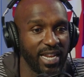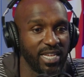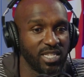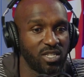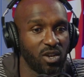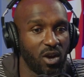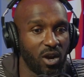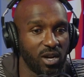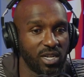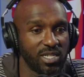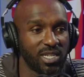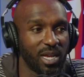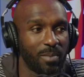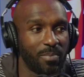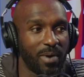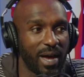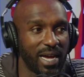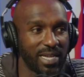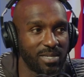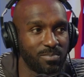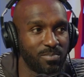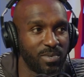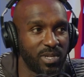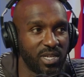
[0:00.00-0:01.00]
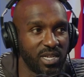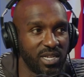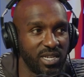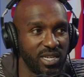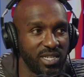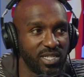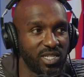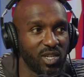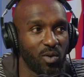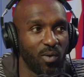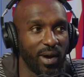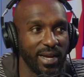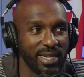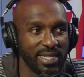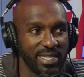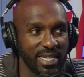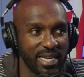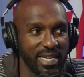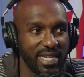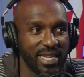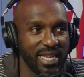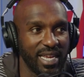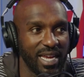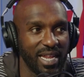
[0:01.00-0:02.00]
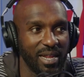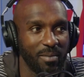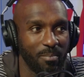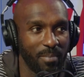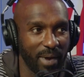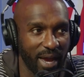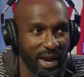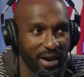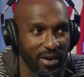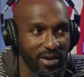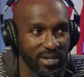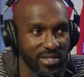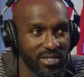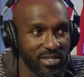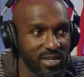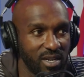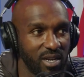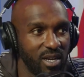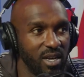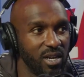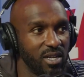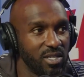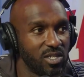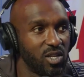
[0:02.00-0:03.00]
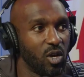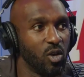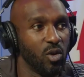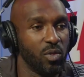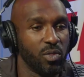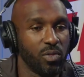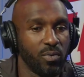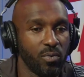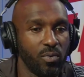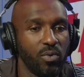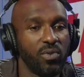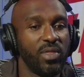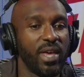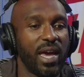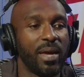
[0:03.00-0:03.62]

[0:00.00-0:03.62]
as hard as I possibly could so I didn't get embarrassed. Through